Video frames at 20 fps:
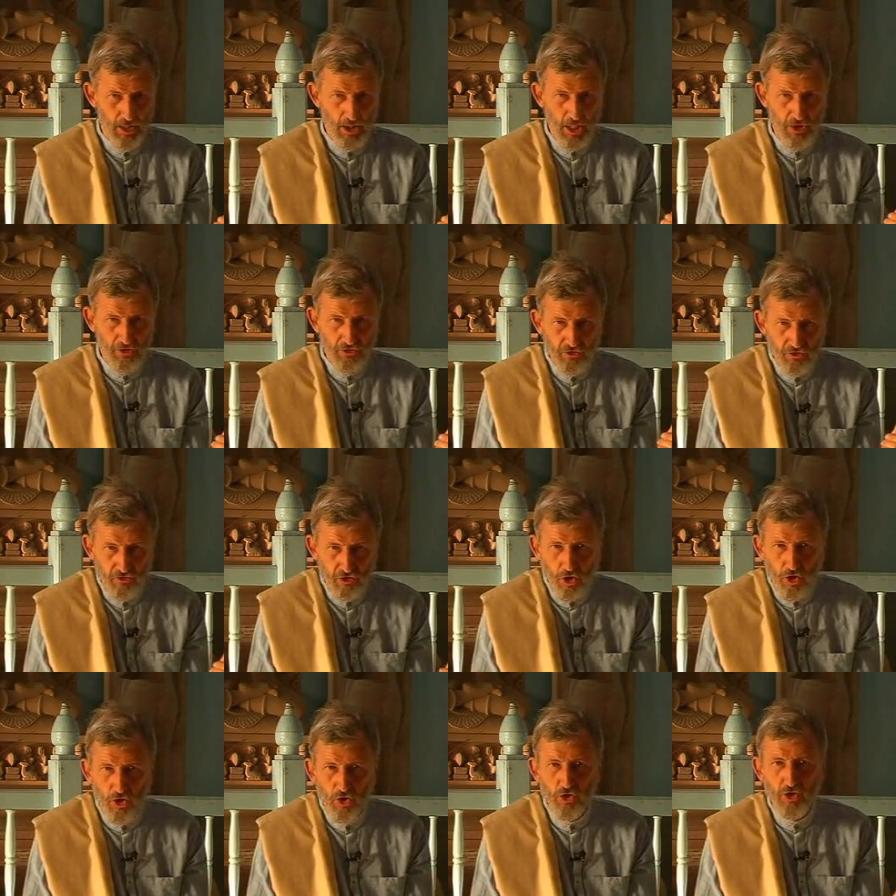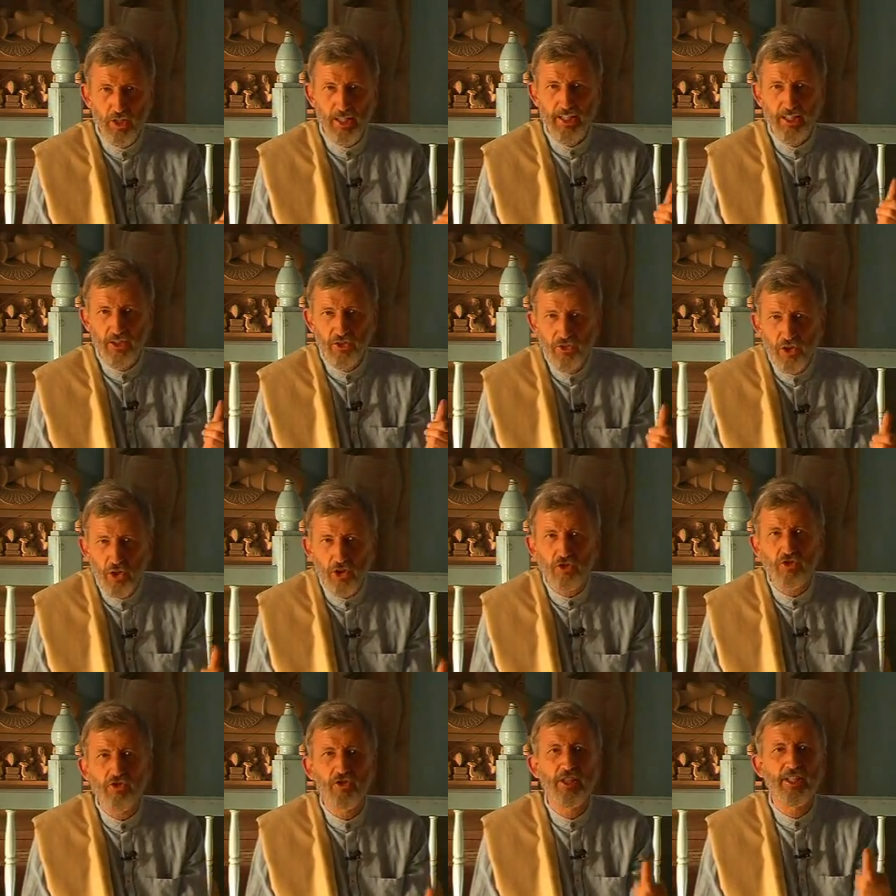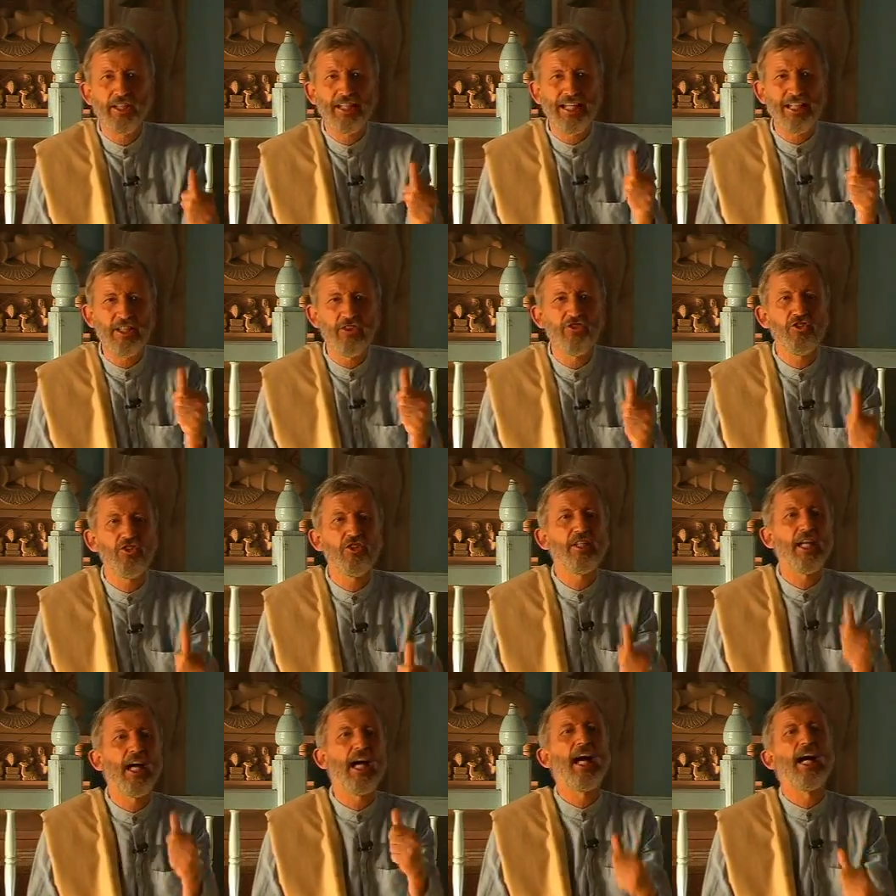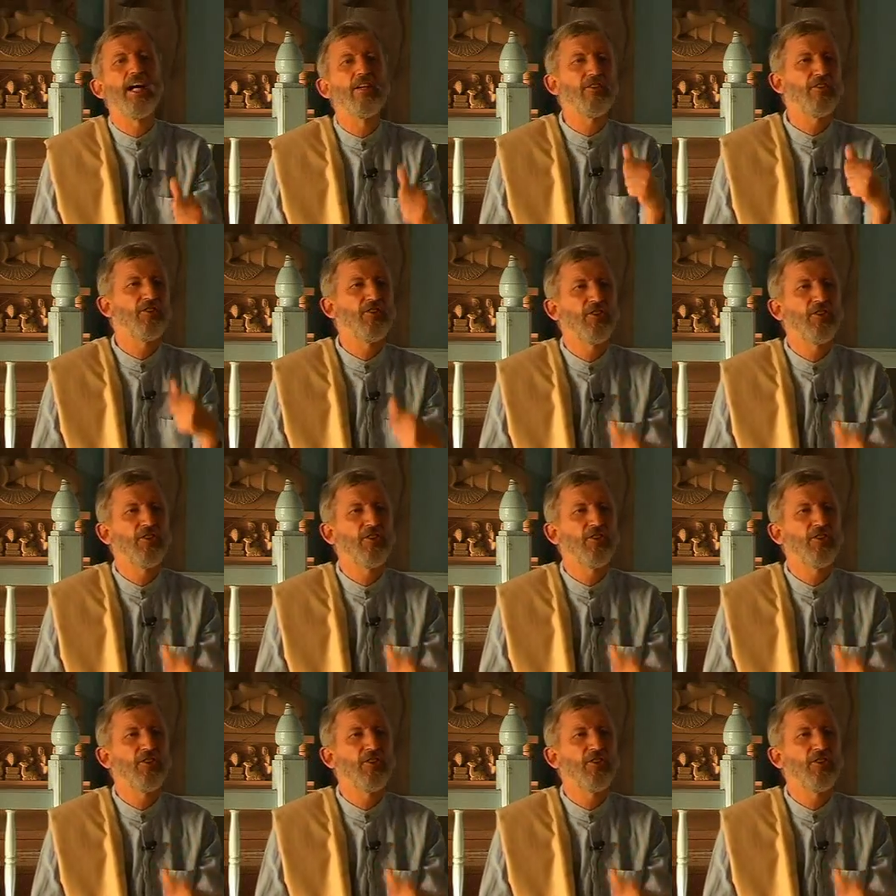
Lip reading: a strong indoctrination as a